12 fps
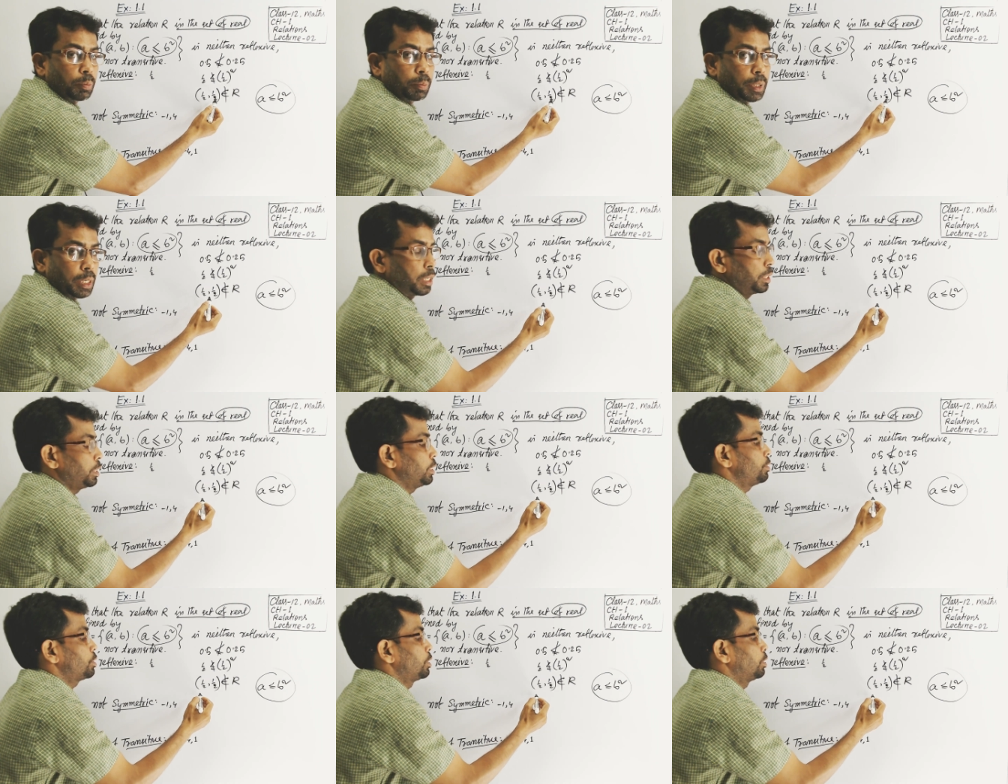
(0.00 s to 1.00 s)
pair
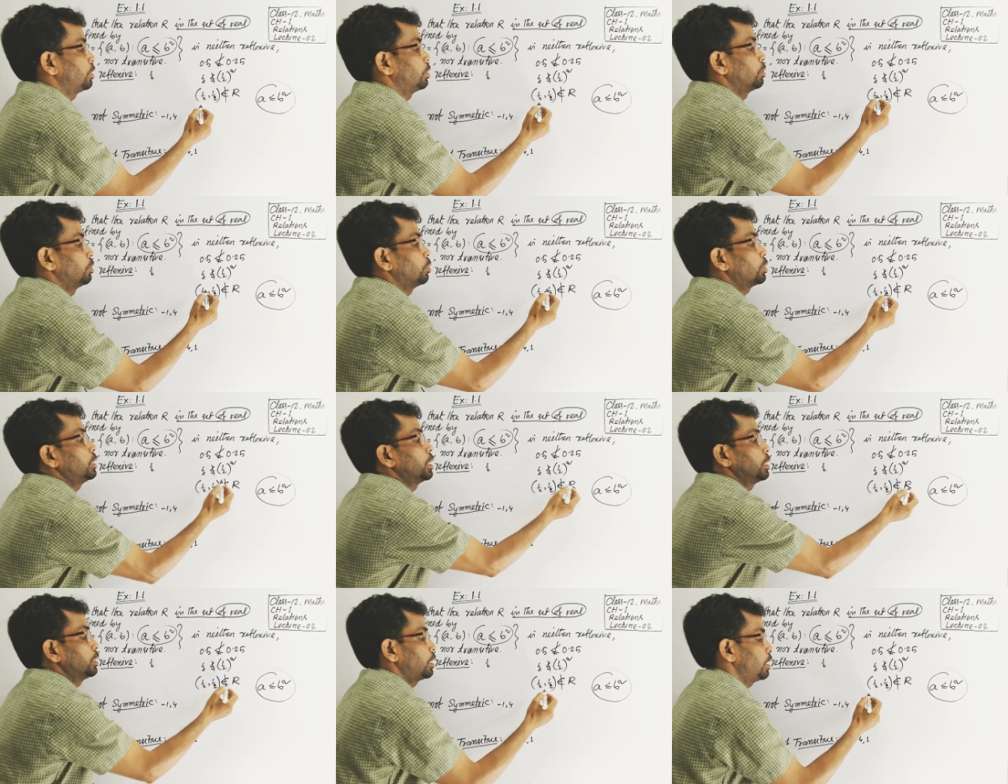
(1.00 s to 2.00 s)
is not there
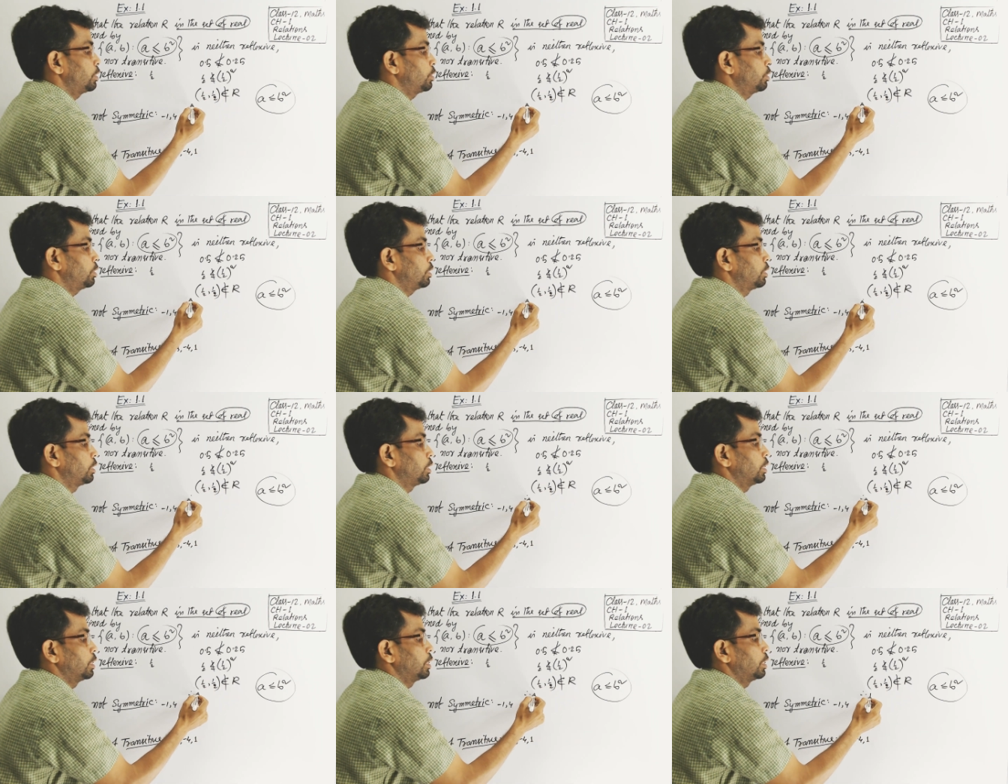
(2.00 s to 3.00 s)
in the relation,
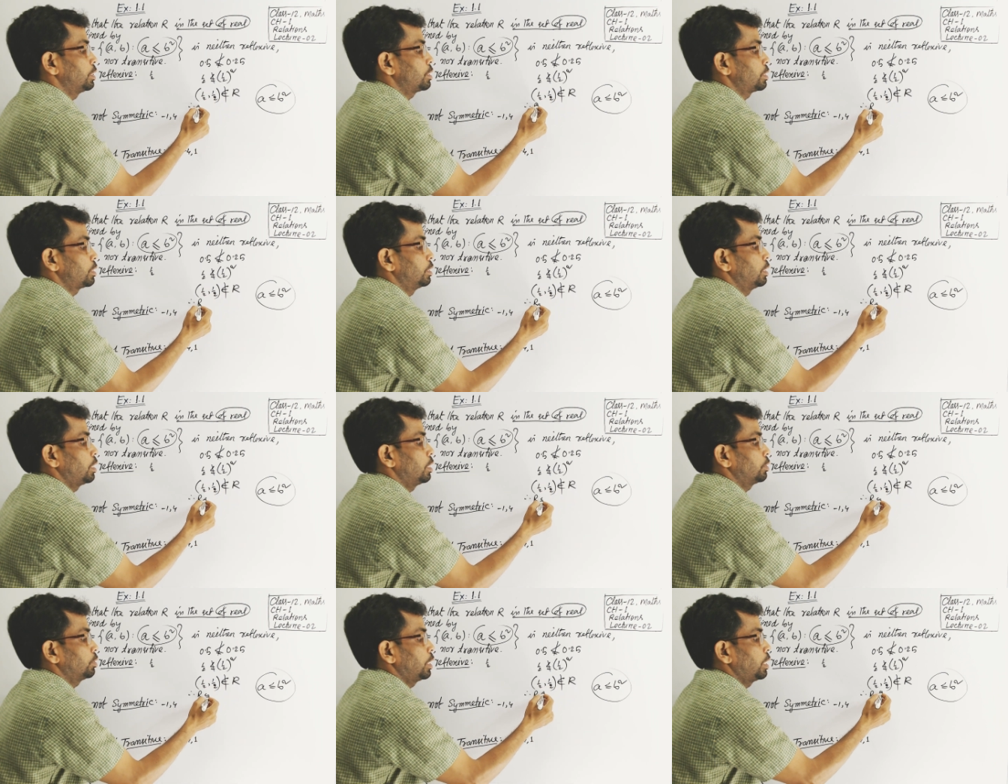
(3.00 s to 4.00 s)
and hence the
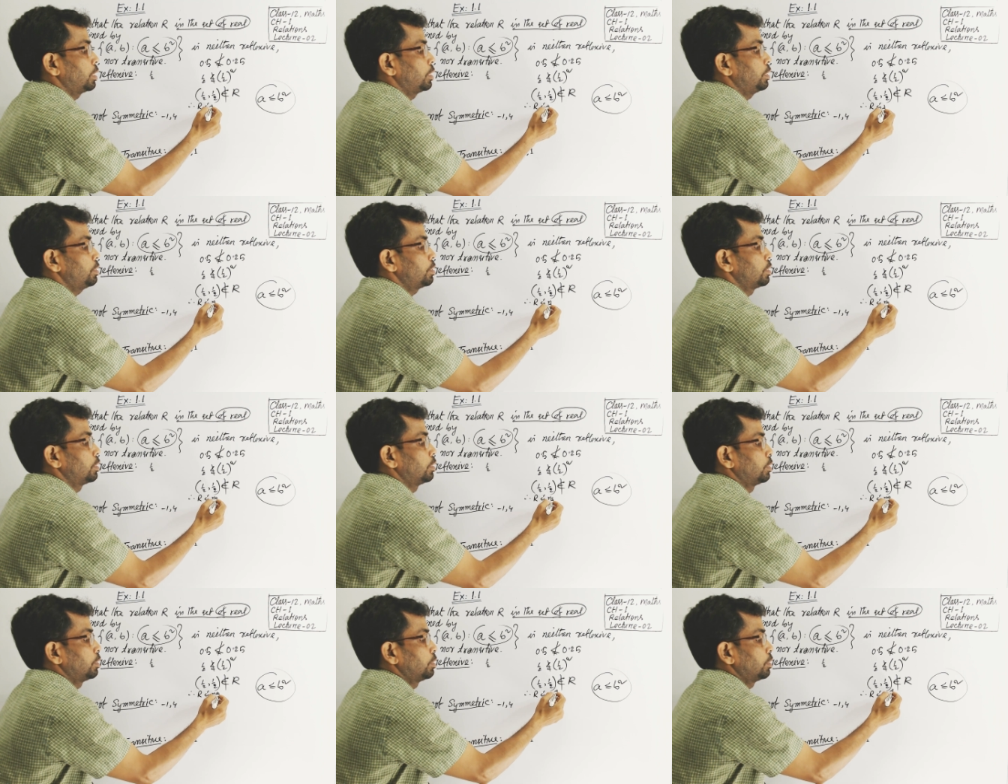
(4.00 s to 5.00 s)
relation R is
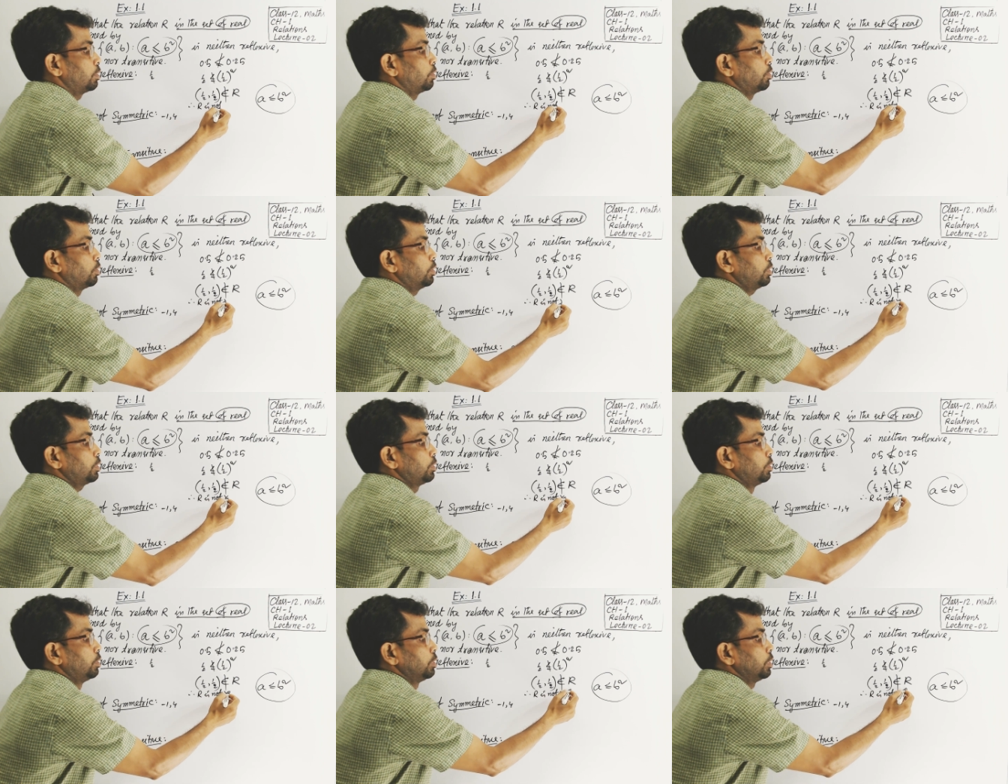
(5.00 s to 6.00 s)
not
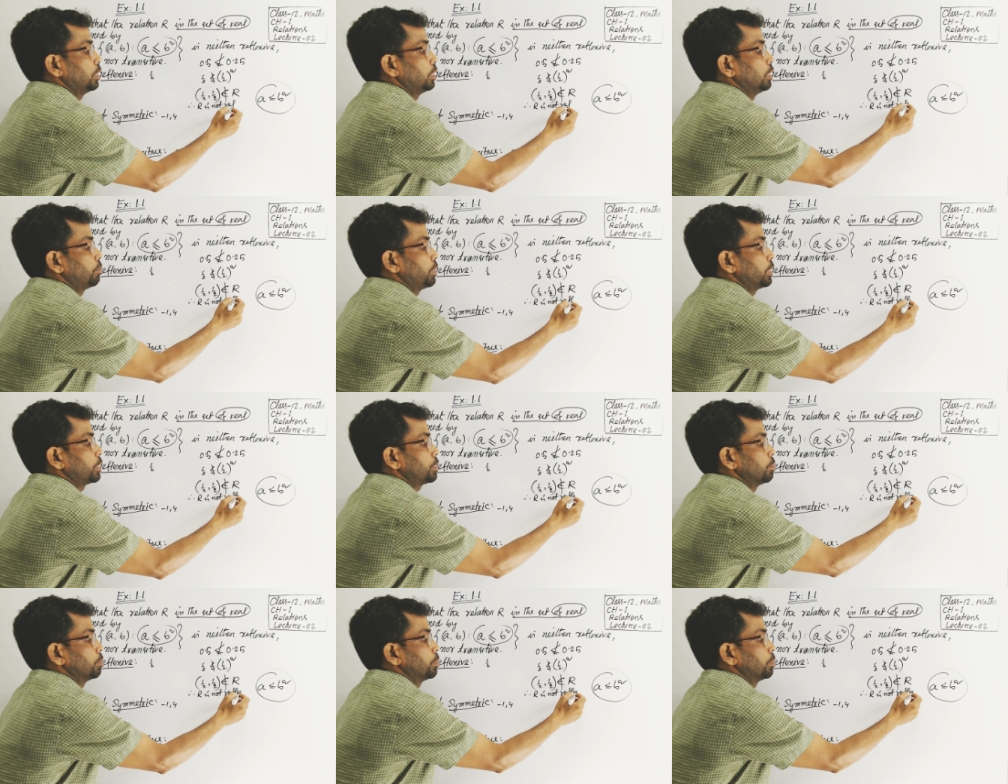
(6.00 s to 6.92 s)
reflexive.